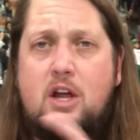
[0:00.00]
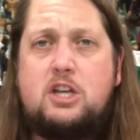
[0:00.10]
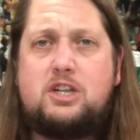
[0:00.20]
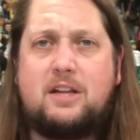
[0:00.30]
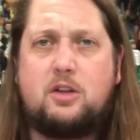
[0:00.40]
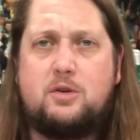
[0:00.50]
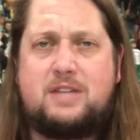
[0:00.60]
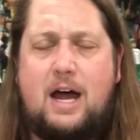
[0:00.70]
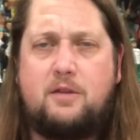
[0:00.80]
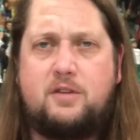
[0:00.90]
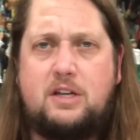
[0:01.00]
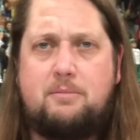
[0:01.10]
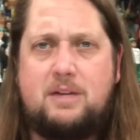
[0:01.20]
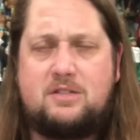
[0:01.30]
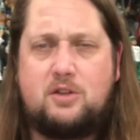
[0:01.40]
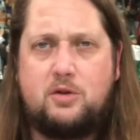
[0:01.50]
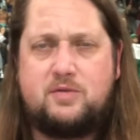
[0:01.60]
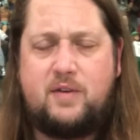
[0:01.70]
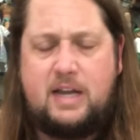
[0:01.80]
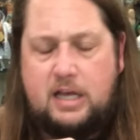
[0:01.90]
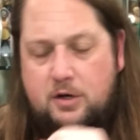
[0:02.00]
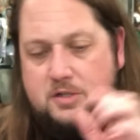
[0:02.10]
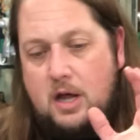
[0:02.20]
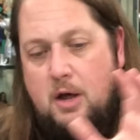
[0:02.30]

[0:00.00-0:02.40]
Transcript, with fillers: Check those out if you did miss those videos.